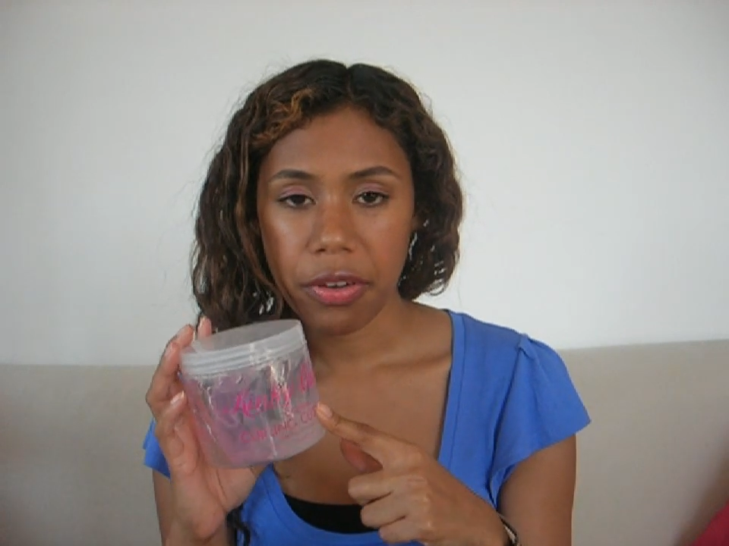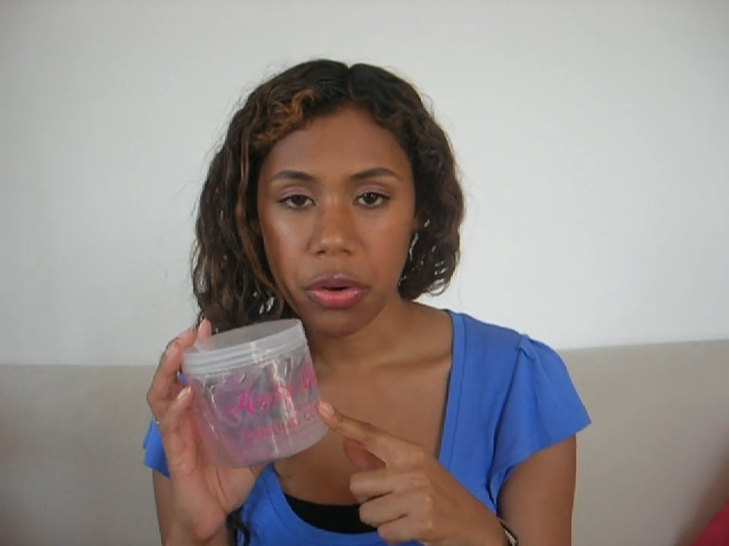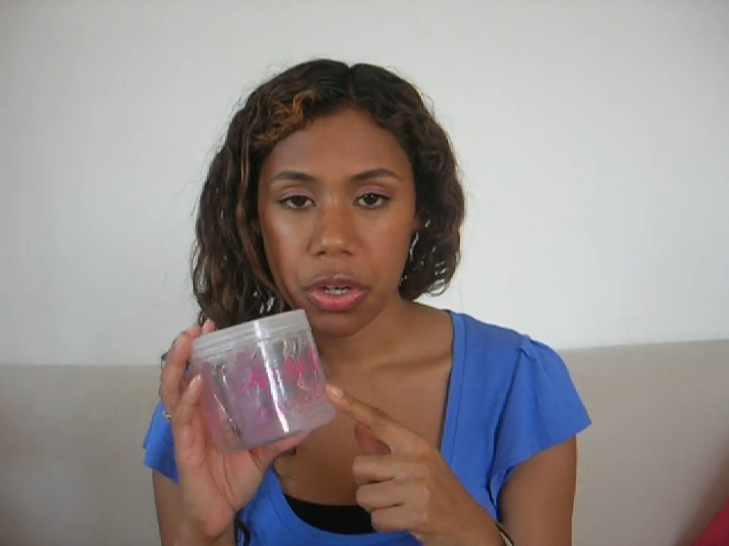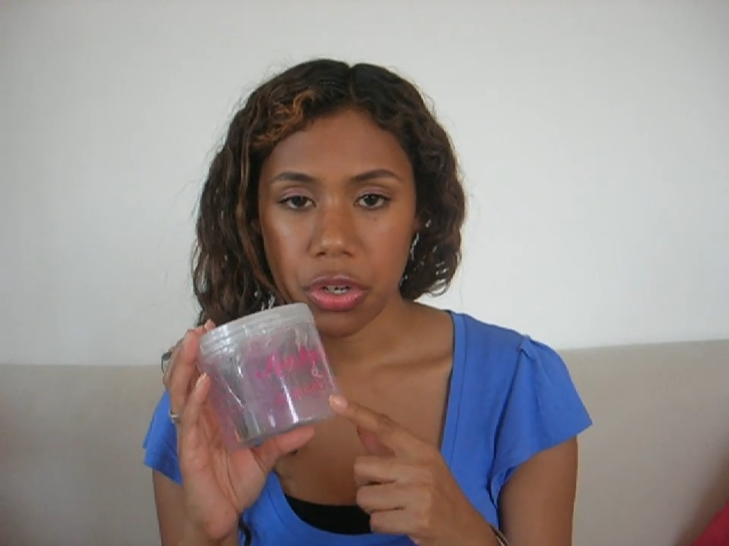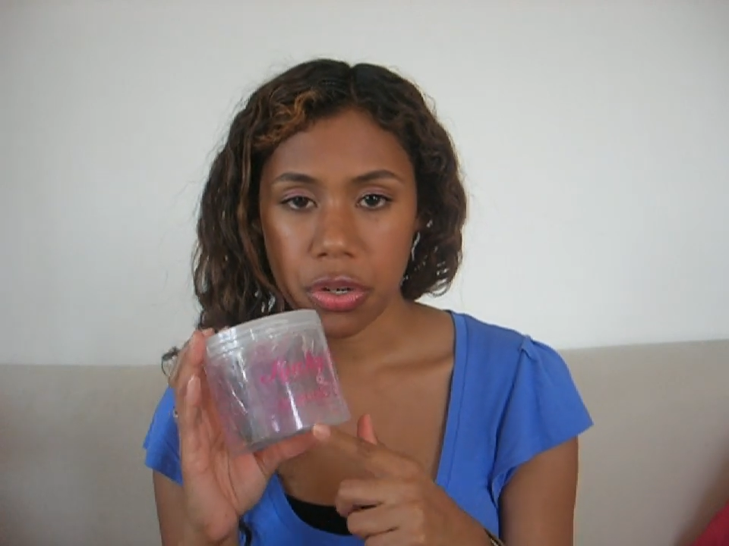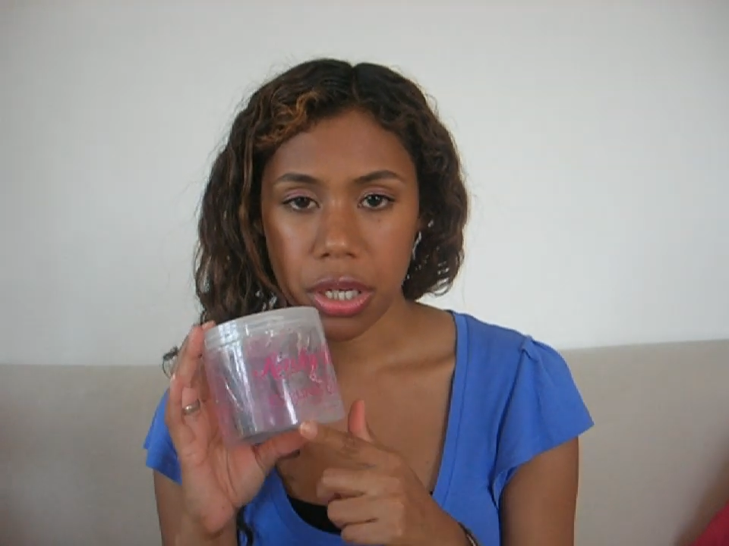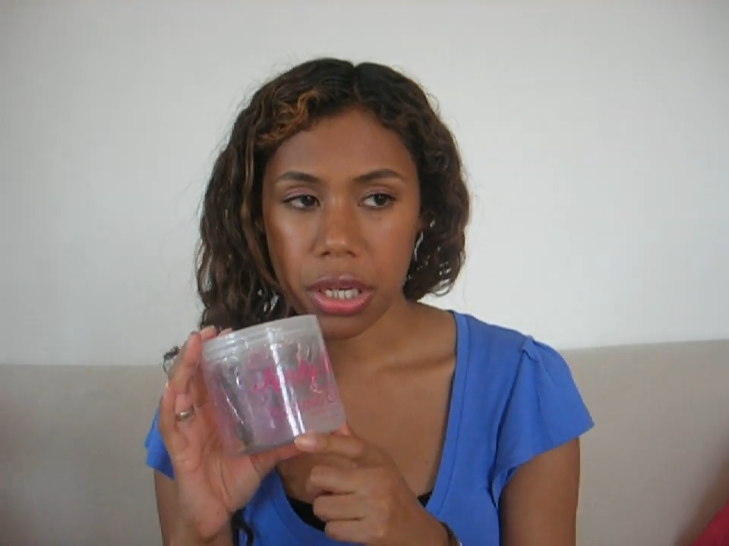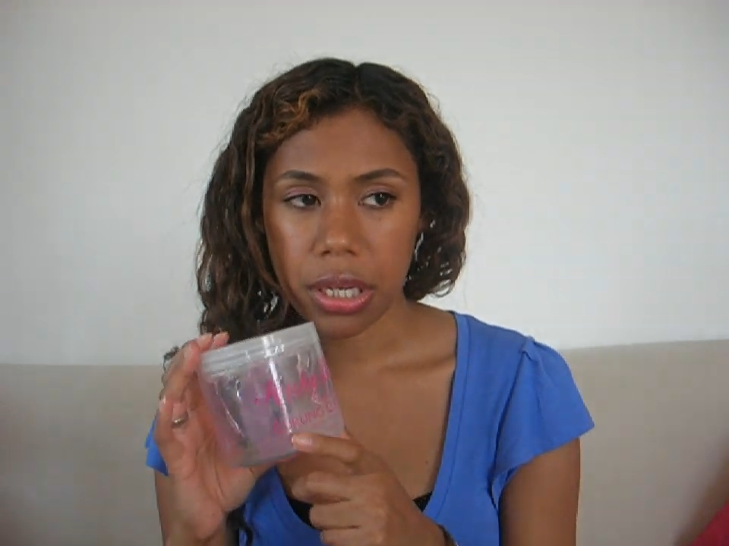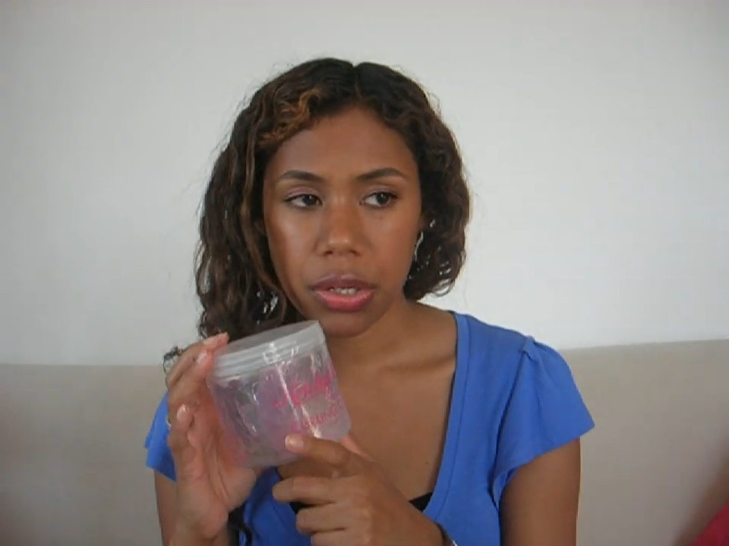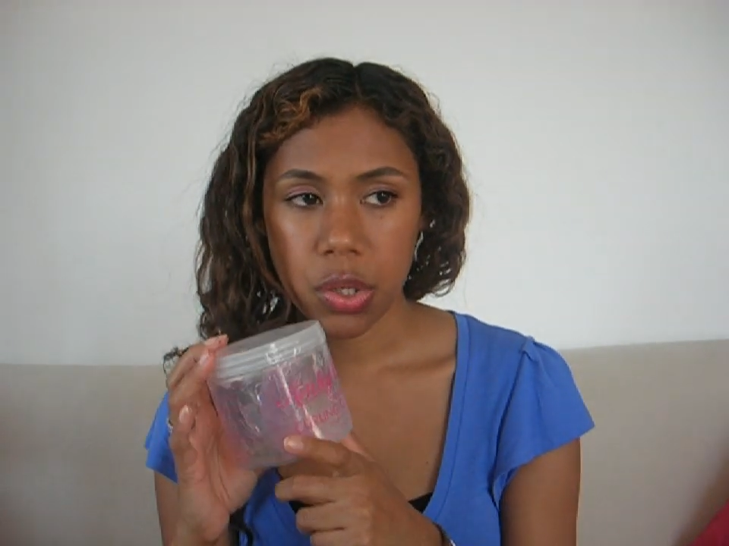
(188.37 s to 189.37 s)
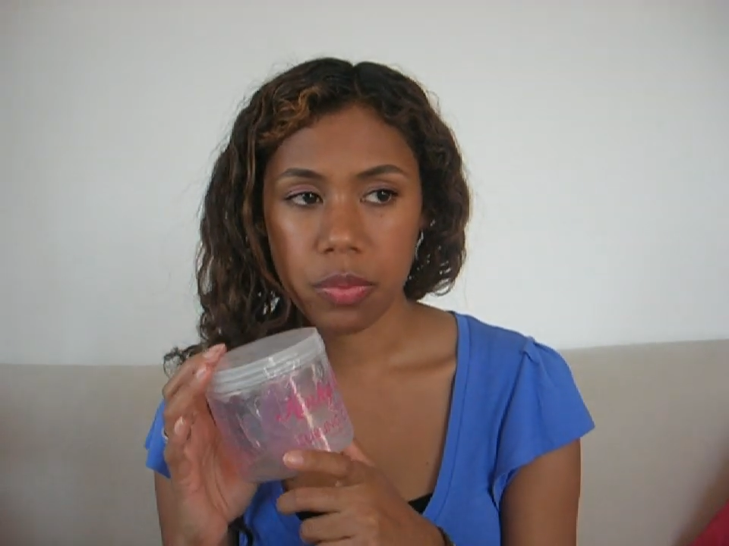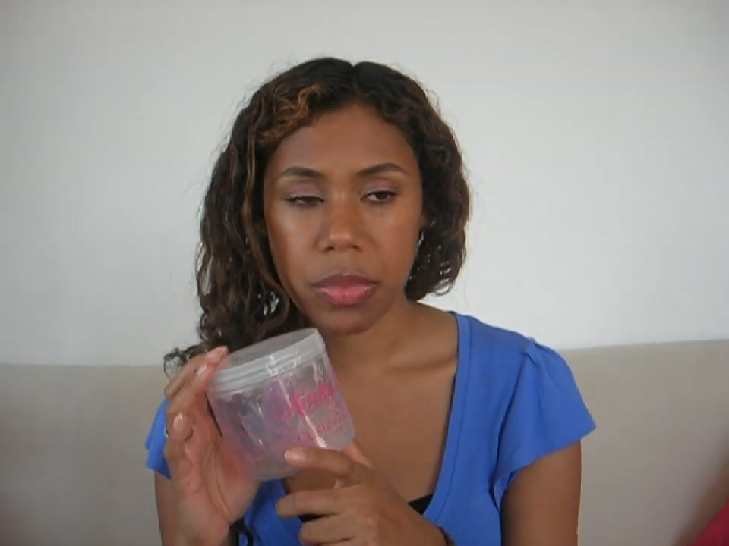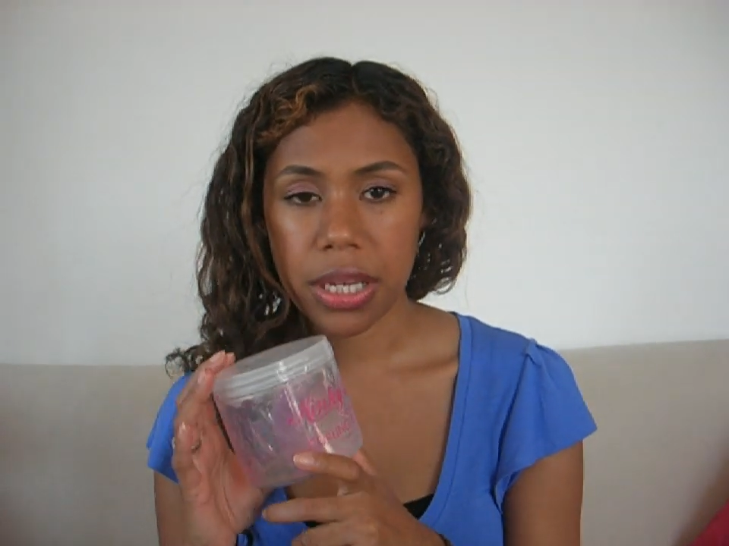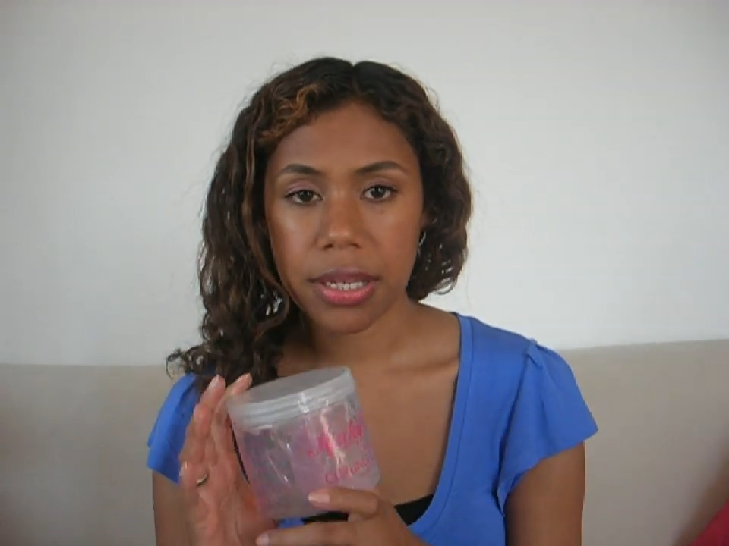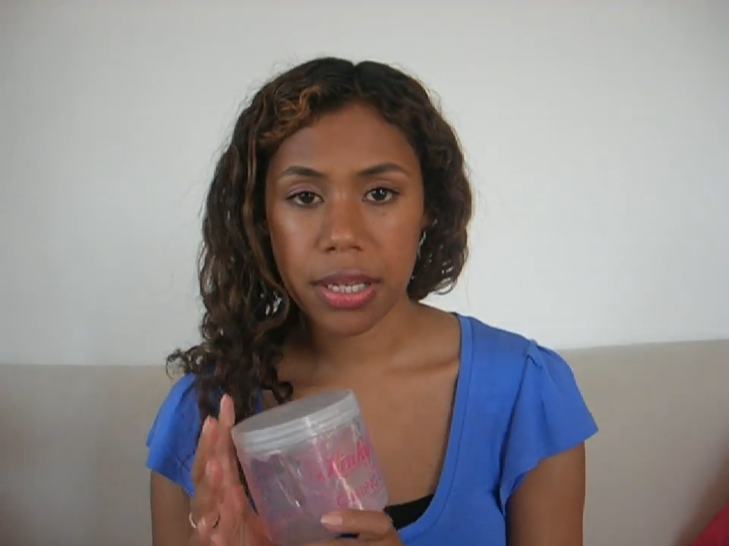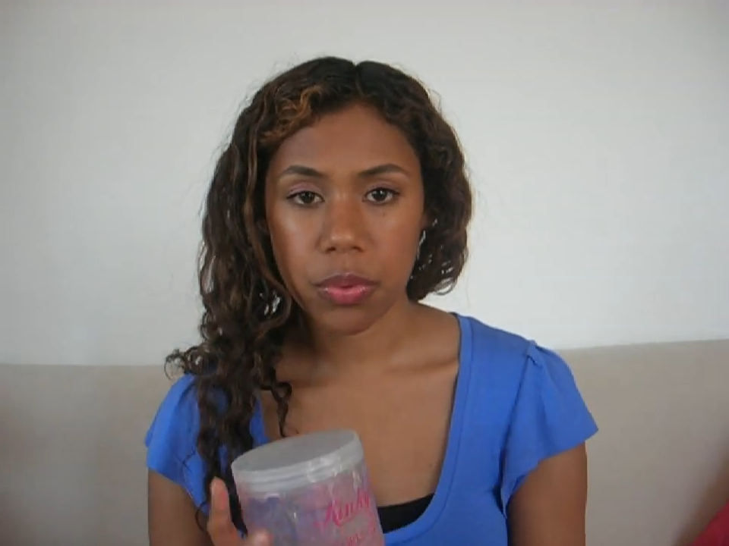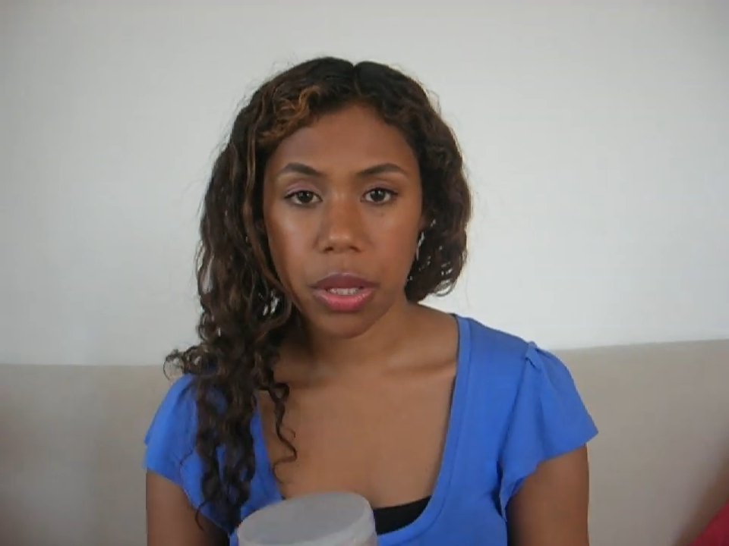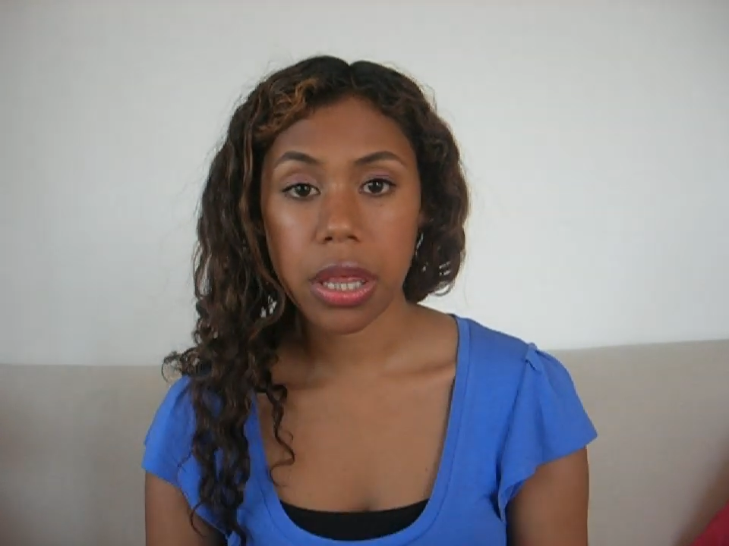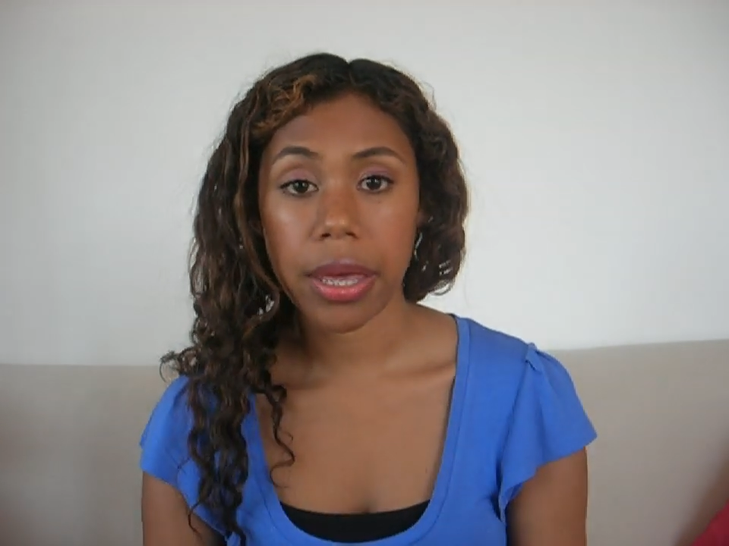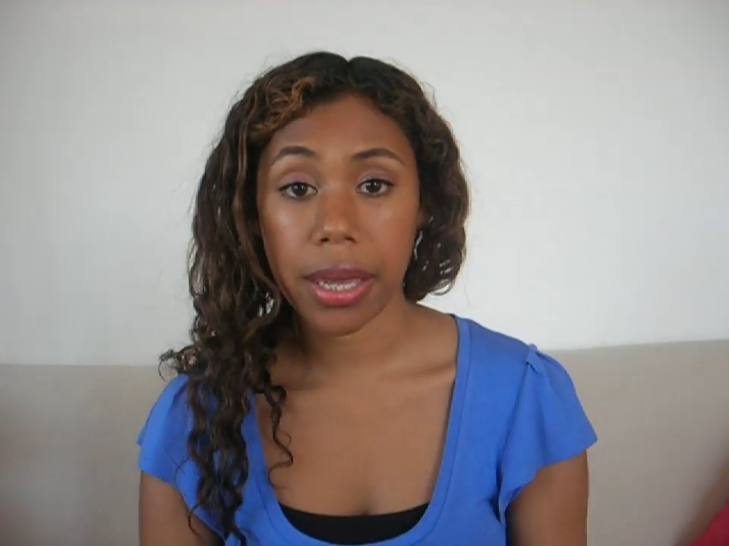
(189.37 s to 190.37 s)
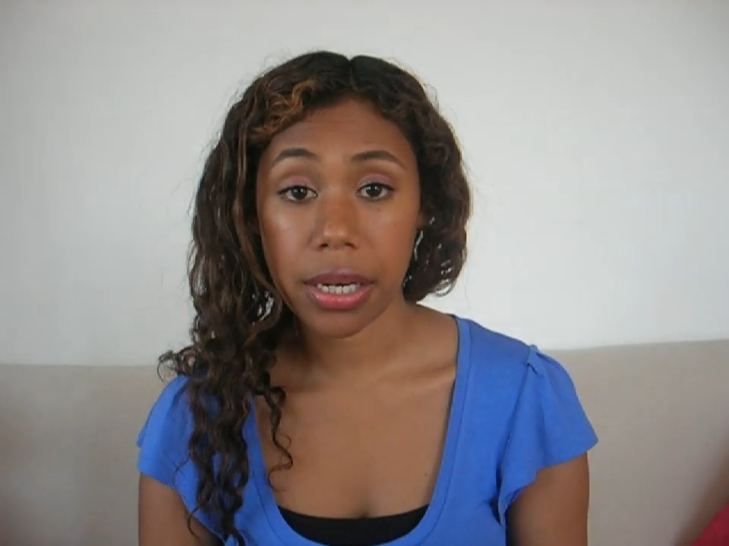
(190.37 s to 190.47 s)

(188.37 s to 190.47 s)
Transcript: very tricky to mix it with